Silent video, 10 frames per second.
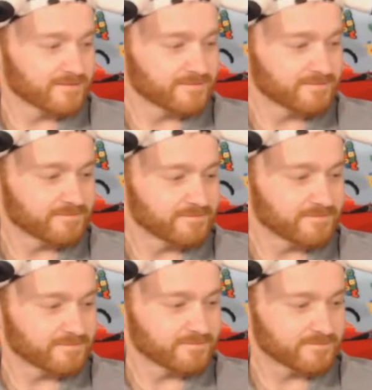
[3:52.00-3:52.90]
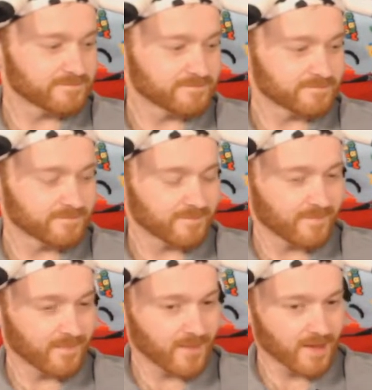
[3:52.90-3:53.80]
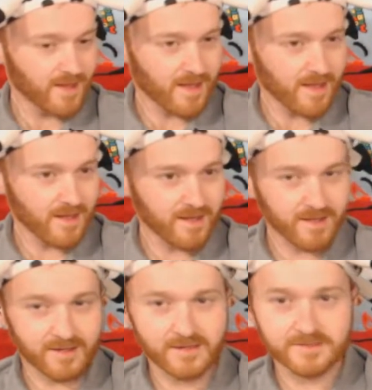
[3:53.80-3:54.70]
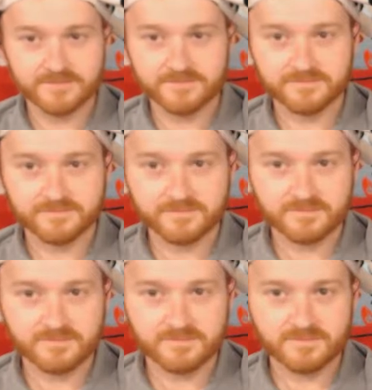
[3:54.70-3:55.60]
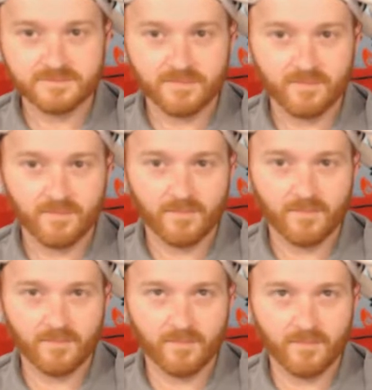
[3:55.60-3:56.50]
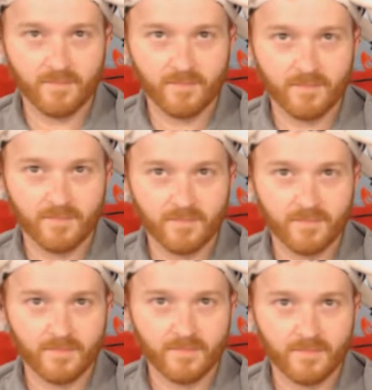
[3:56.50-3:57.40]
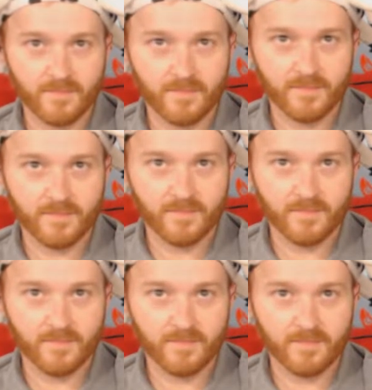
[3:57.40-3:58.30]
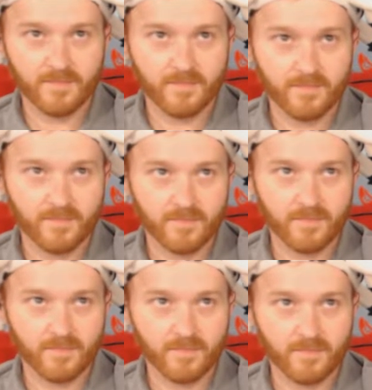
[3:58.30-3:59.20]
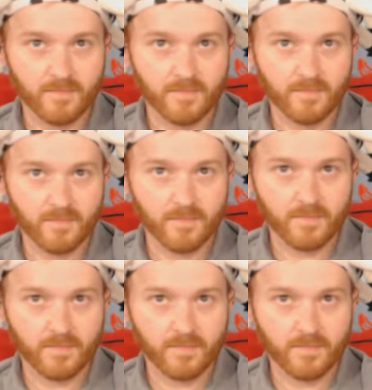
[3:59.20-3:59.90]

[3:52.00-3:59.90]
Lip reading: (silent)